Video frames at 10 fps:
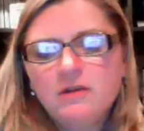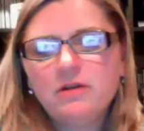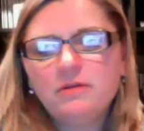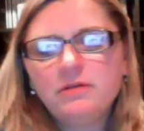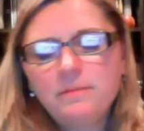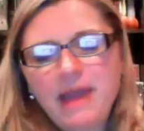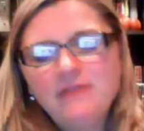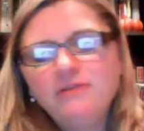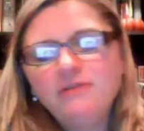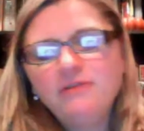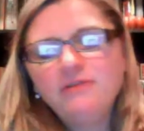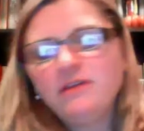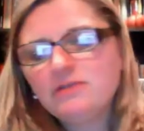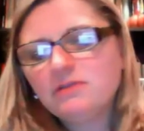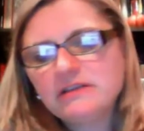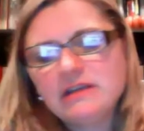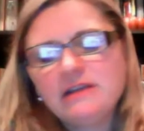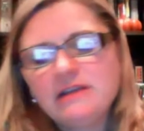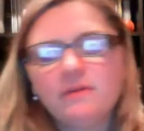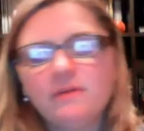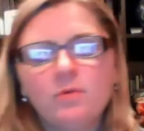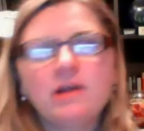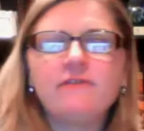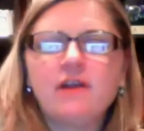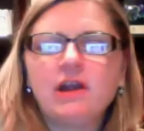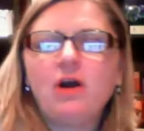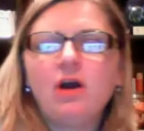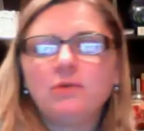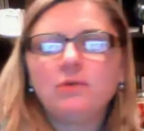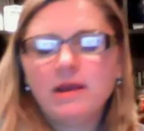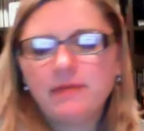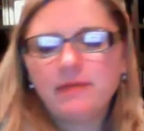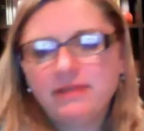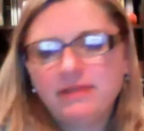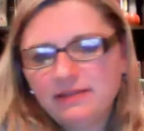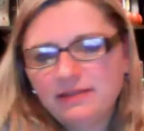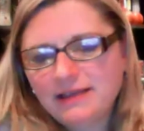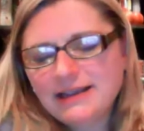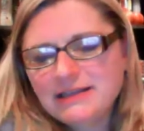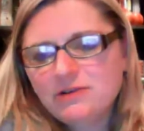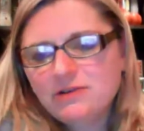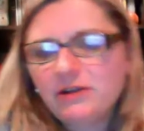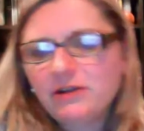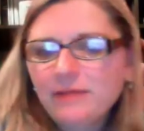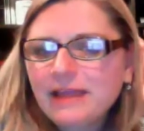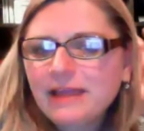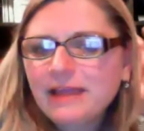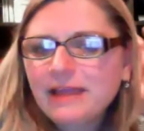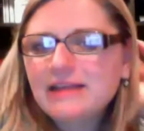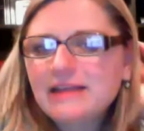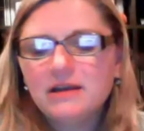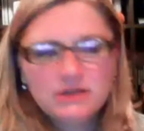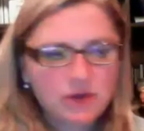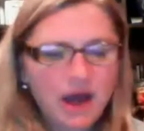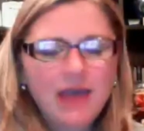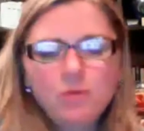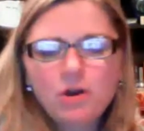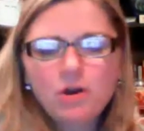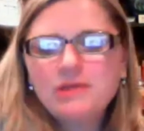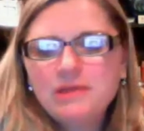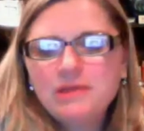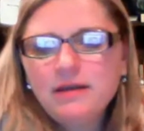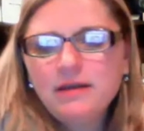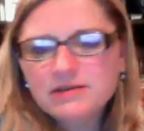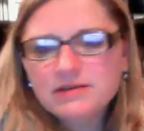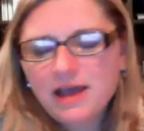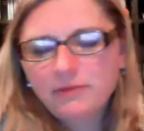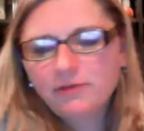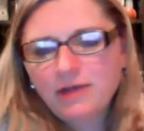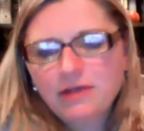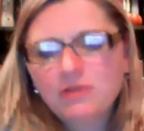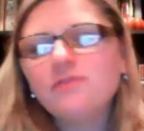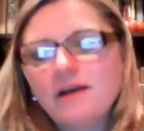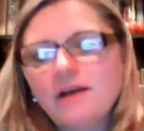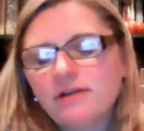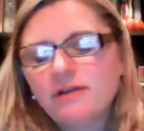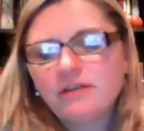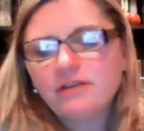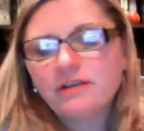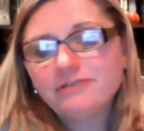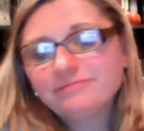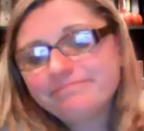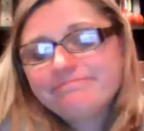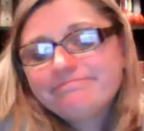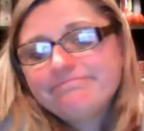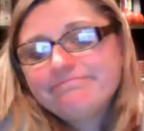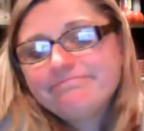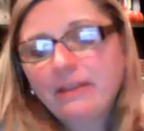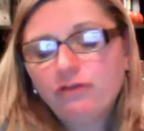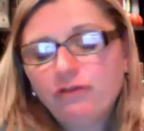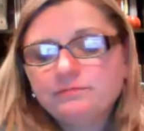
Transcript: The benefit that you will receive from working very hard 1 month, and like I said earlier, I'm lazy. So I work when the windows come so I can goof off the rest of the year. It's true.